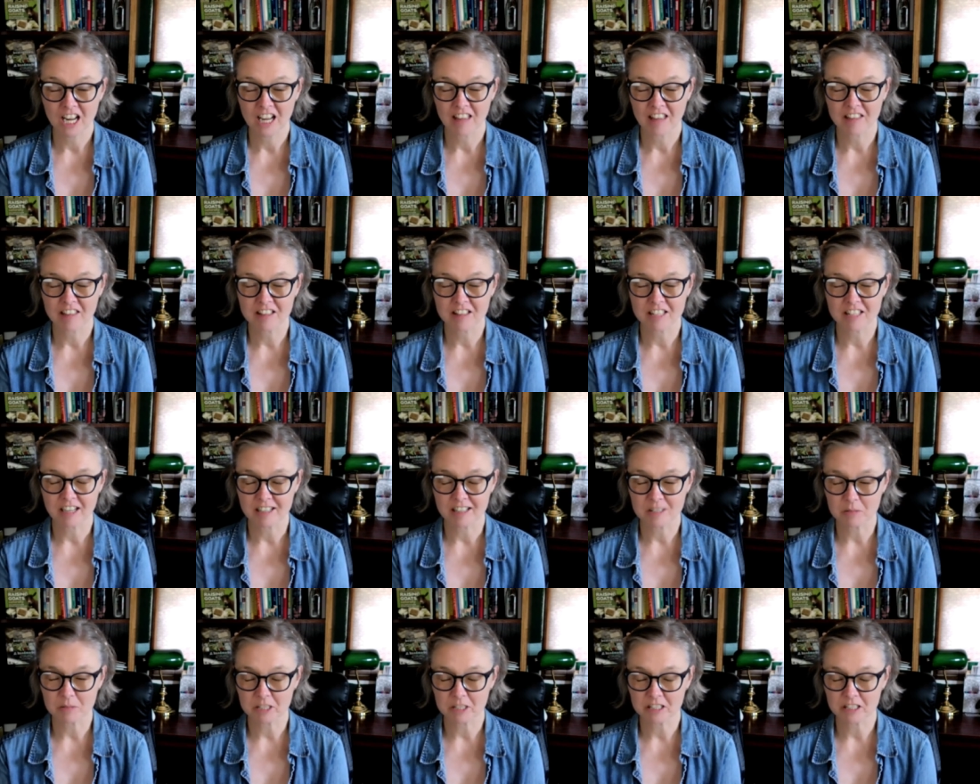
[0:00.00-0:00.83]
And the
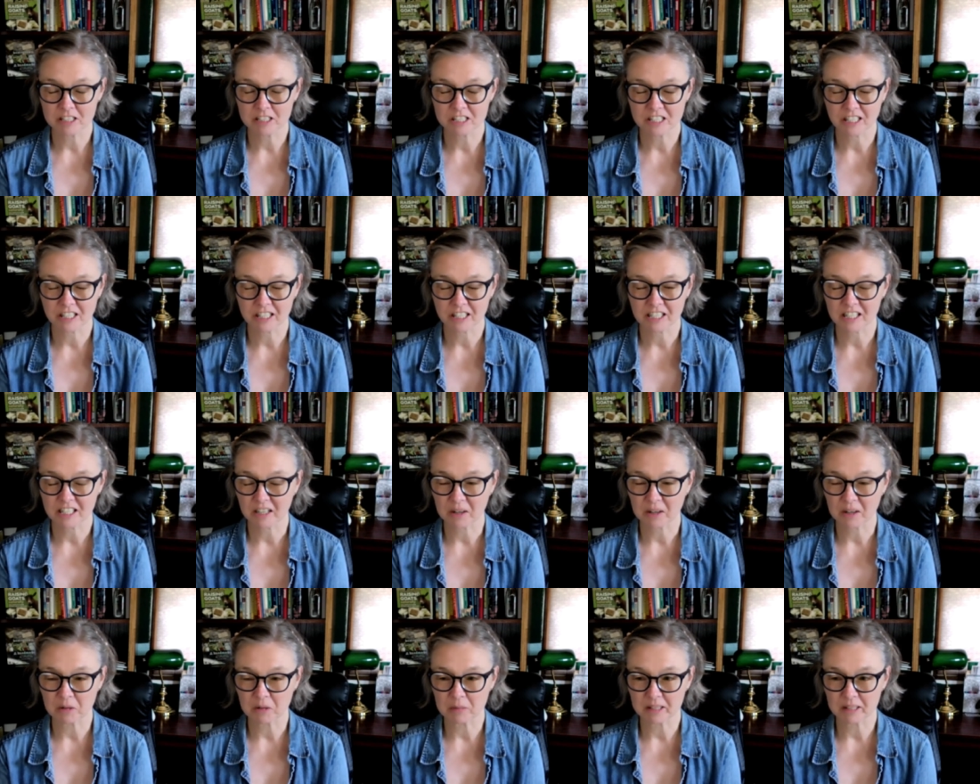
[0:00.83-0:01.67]
ducks went in the chicken
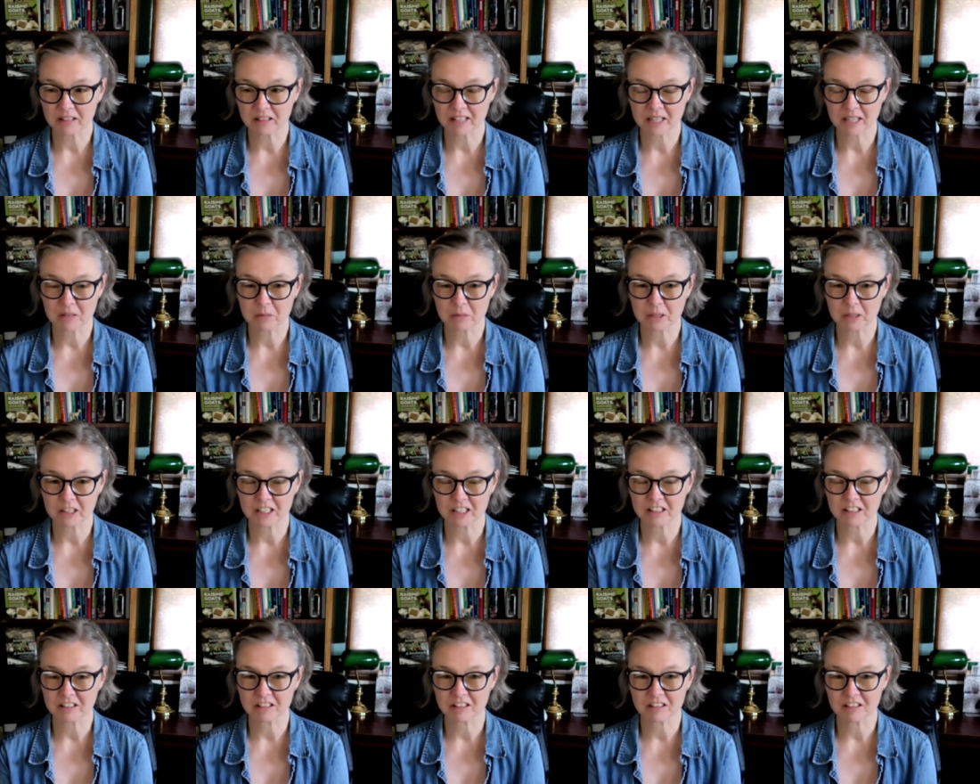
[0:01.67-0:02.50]
coop and like
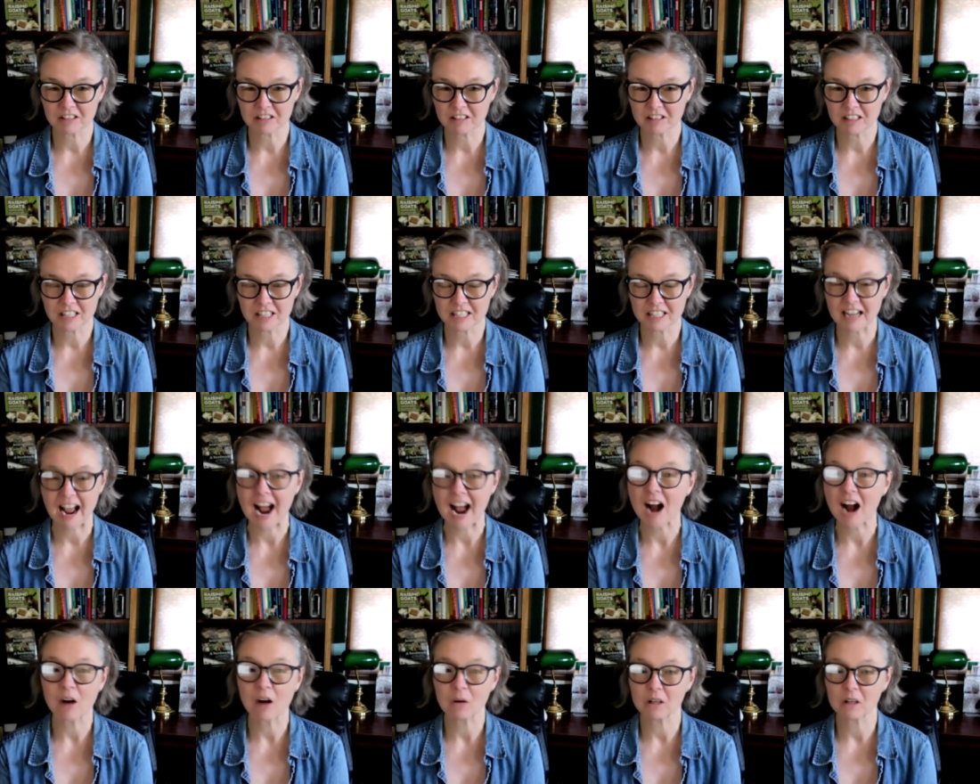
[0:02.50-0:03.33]
within an
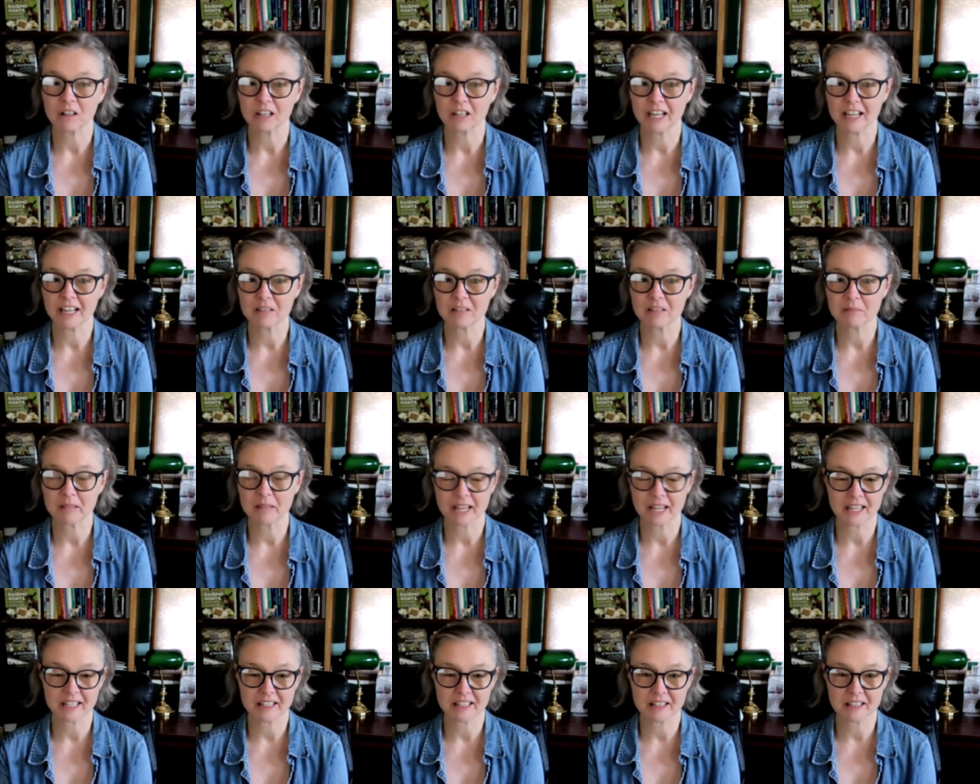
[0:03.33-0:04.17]
hour had
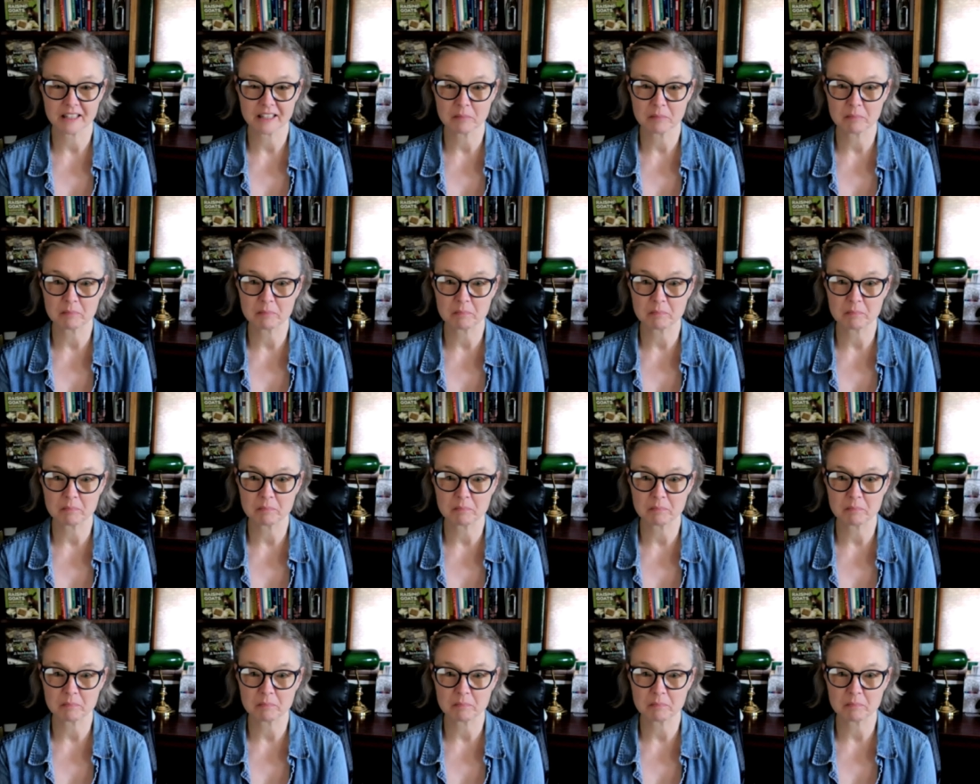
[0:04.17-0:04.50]
made the